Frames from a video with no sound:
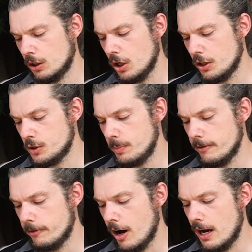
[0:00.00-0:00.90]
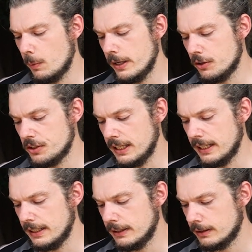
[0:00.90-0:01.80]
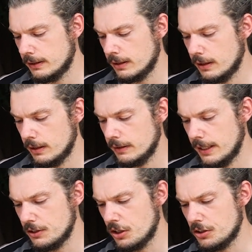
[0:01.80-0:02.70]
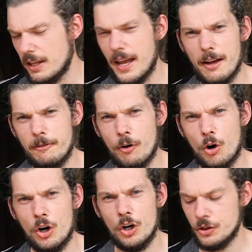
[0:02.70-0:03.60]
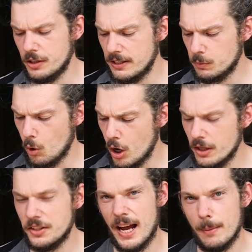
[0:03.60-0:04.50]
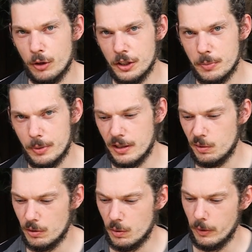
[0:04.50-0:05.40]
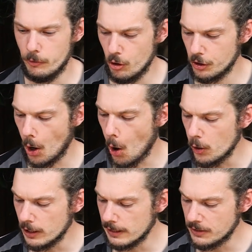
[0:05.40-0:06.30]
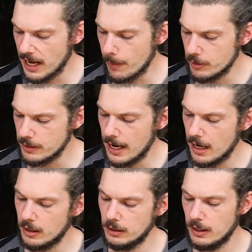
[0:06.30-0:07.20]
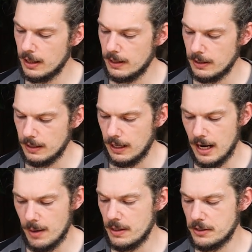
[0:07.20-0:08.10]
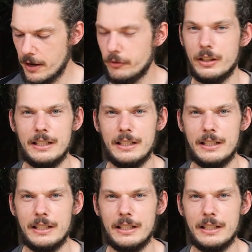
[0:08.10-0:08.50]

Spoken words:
Got the Spitfire wheels here. These are just the F4s. These were the tablets, but with all the coning that's happened now, they definitely